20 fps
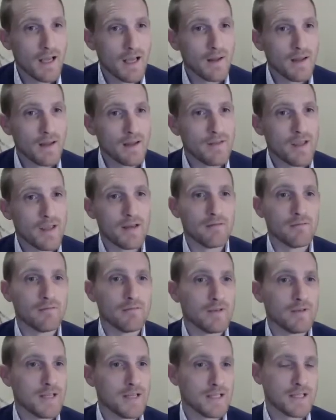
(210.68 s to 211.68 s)

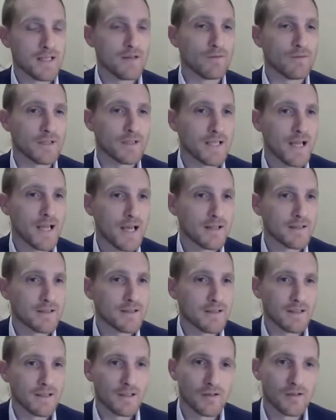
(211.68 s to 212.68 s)
then there's every
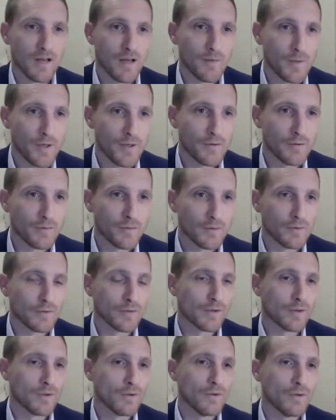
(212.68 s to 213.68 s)
chance that a tribunal
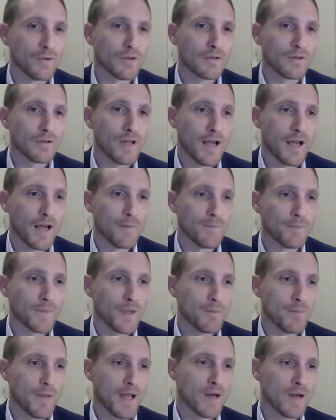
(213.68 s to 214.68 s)
or a court
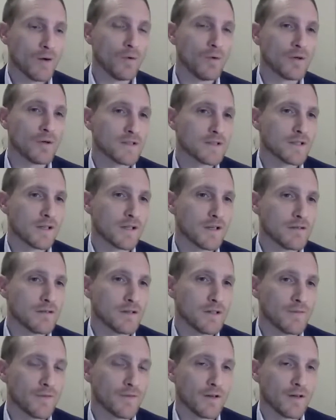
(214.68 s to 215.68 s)
may order
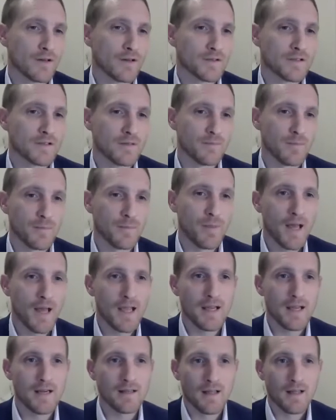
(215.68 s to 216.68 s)
security for costs to be
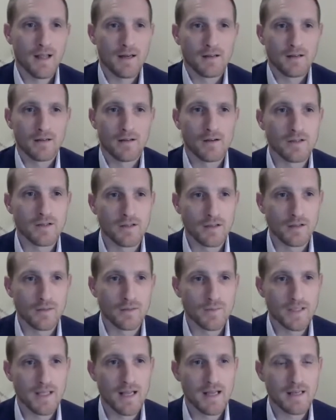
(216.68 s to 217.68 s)
paid, and in those
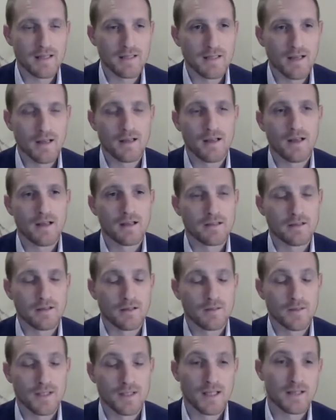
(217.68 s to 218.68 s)

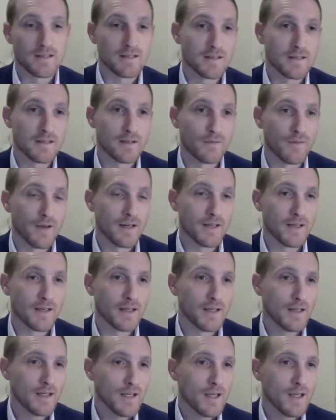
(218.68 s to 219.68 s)
circumstances the funder
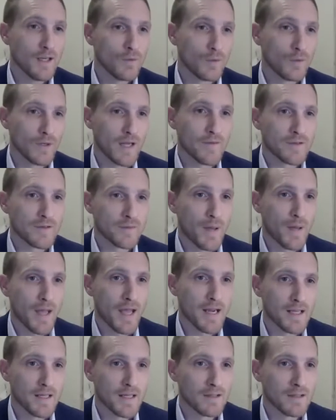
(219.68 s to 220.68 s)
would have to
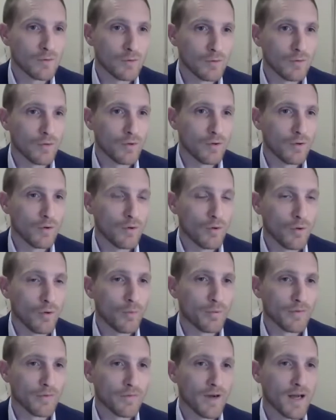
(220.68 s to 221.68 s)
pay in or
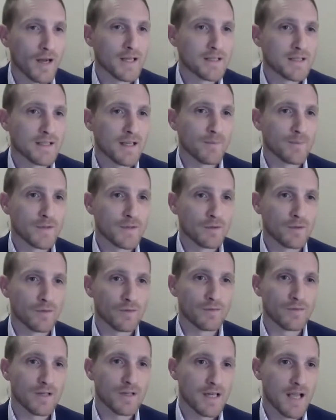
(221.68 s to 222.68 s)
provide some sort
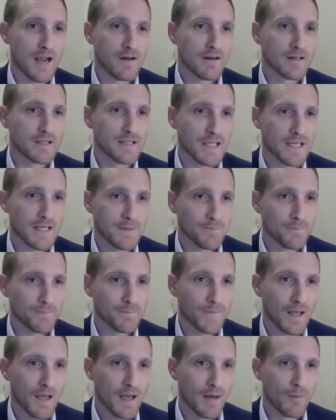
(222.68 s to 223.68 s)
of guarantee,
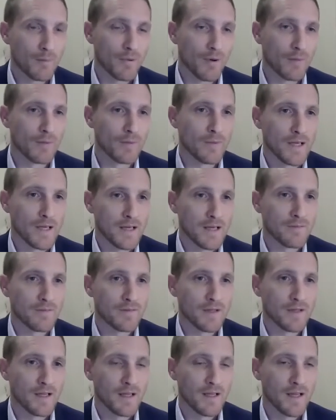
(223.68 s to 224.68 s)
probably
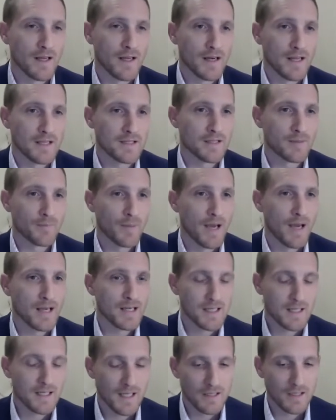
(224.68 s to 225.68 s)
unless the
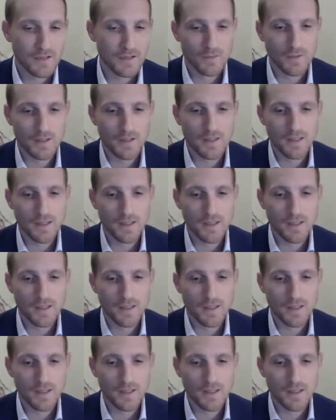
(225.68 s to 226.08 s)
party can do it